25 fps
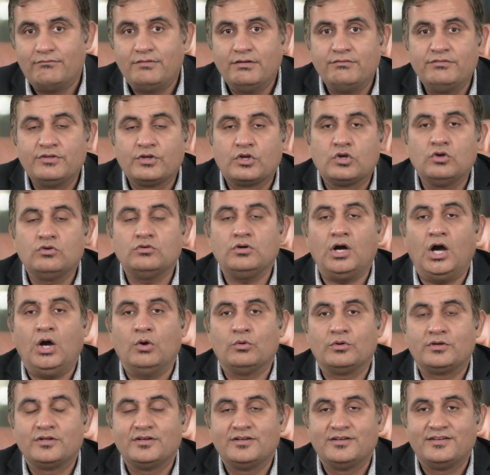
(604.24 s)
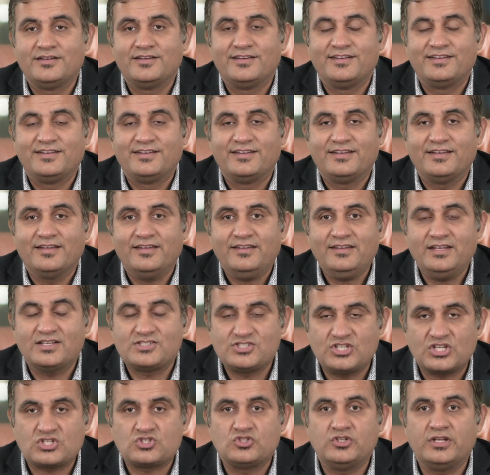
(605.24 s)
we go out, it's
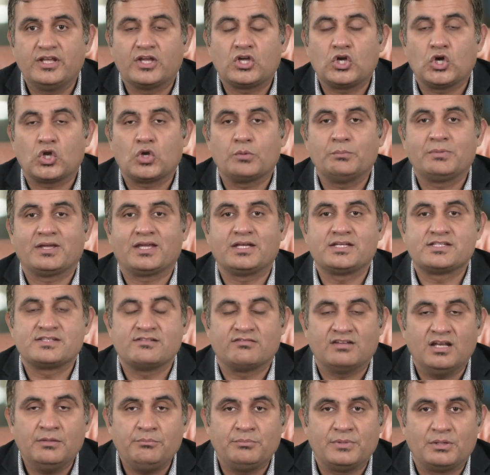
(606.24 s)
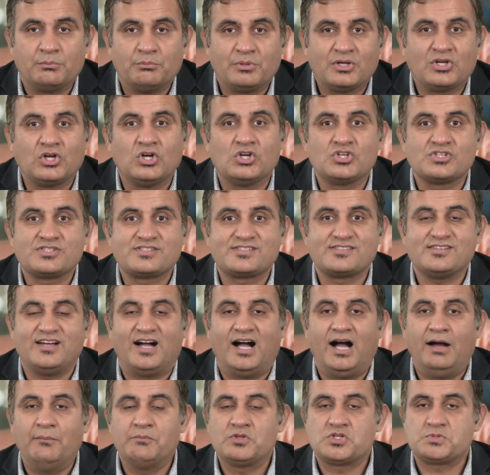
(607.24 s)
actually economic development, because
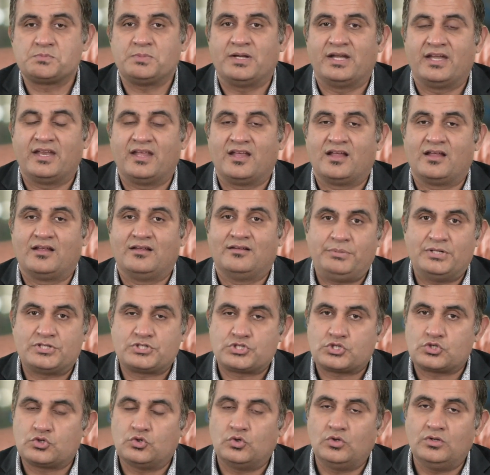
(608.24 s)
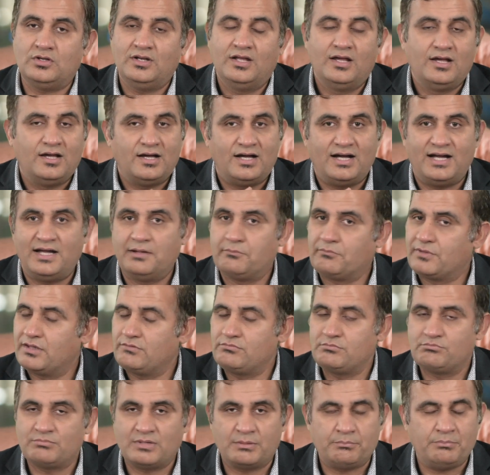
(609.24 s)
I'm spending petrol, I'm
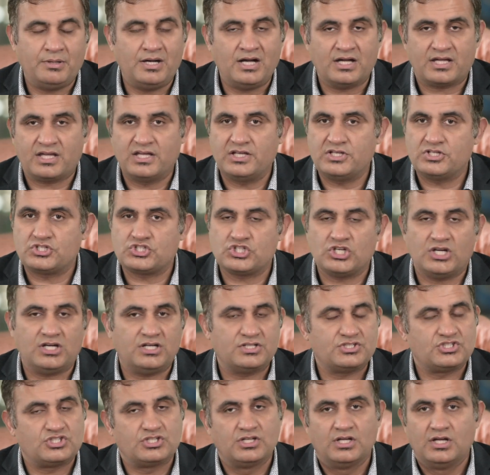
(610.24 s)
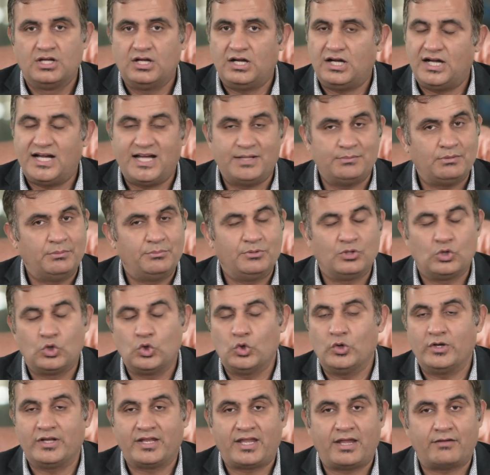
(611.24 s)
giving my parking charge, I maybe go
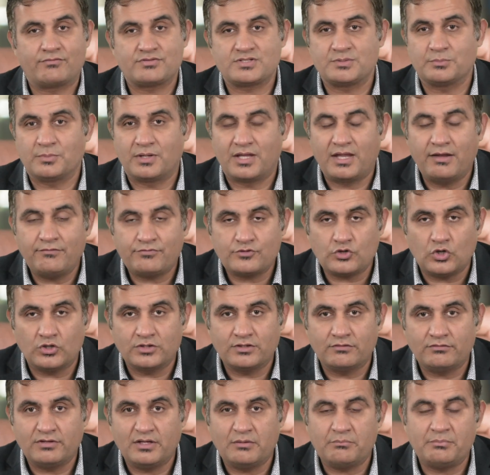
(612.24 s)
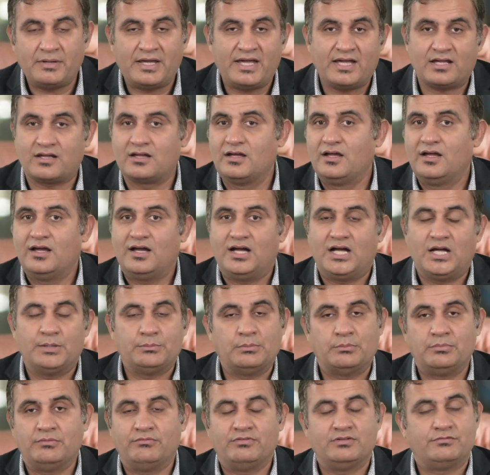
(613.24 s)
and get some gift on the way back, I will
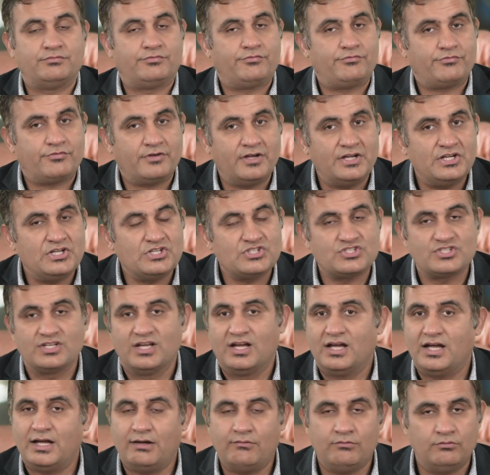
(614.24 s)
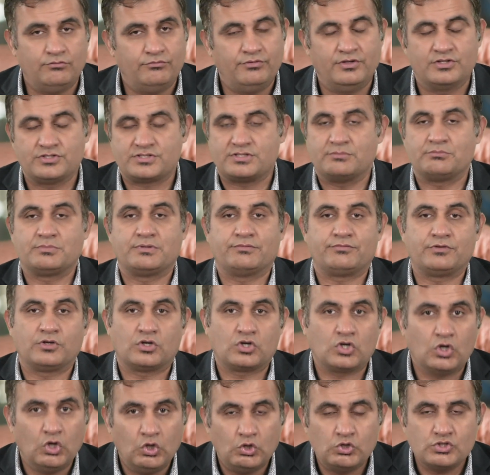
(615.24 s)
be with friends, I will wear some different
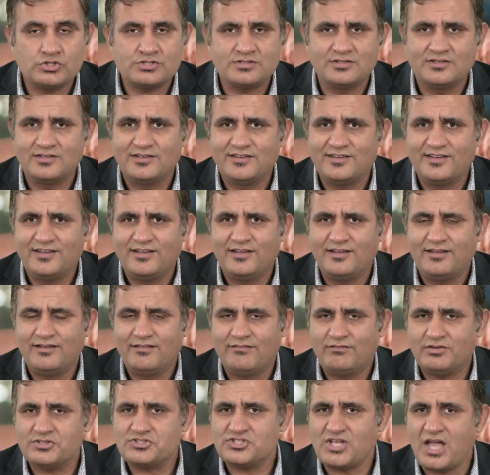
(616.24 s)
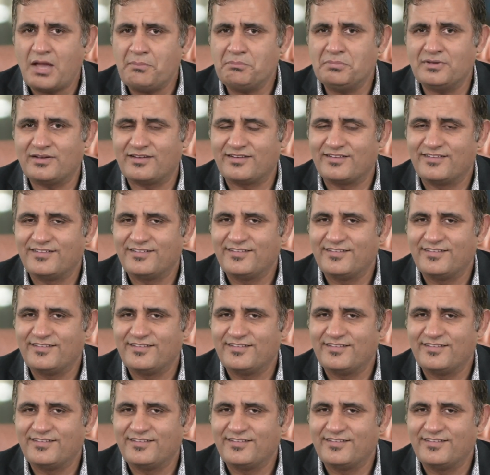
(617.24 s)
clothes. What's happening?